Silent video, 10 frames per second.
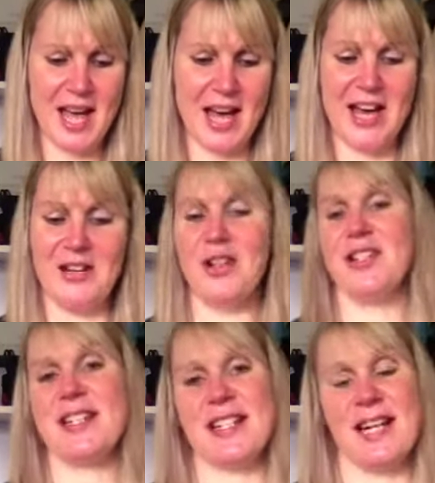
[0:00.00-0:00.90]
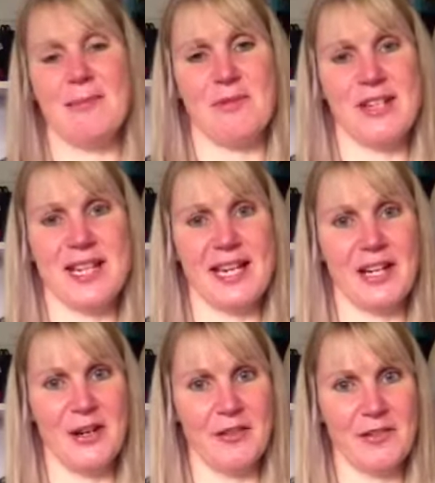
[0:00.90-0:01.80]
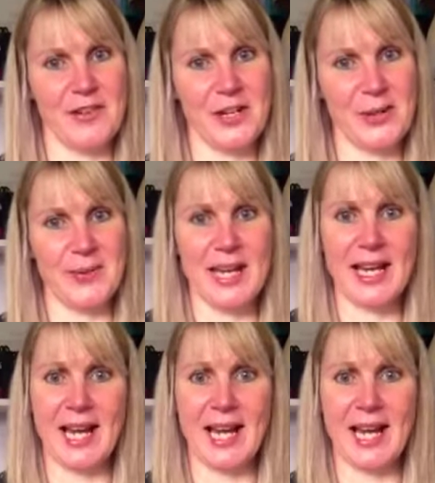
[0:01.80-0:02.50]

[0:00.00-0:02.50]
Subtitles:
A non-celebrity can offer a unique